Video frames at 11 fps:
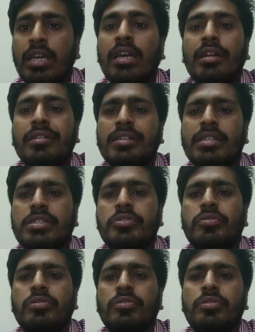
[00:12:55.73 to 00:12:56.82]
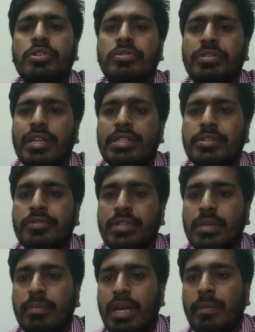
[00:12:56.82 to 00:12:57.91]
This is usually
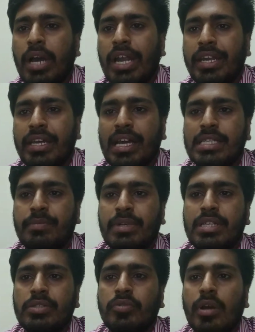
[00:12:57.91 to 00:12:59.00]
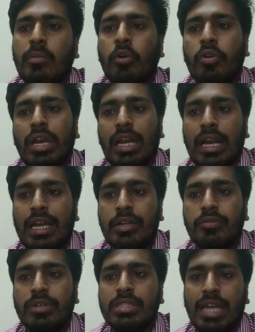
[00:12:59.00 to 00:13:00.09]
chosen by biotech aspirants who are more inclined
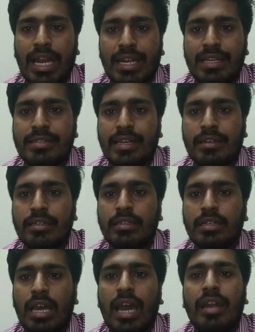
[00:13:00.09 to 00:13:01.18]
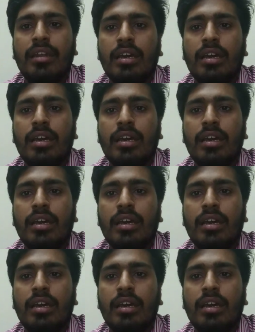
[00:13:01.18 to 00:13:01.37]
towards IT sector and